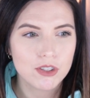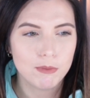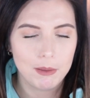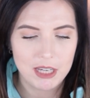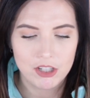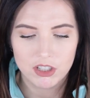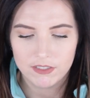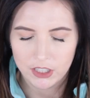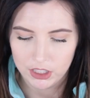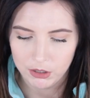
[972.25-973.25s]
so maybe I should
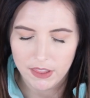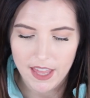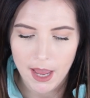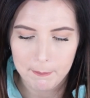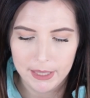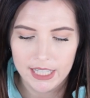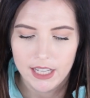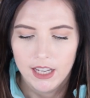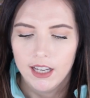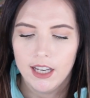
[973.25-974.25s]
have included that, but
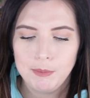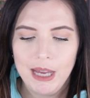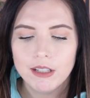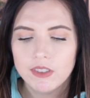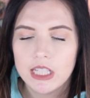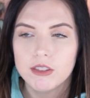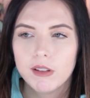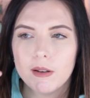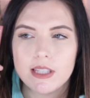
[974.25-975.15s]
out of these 3,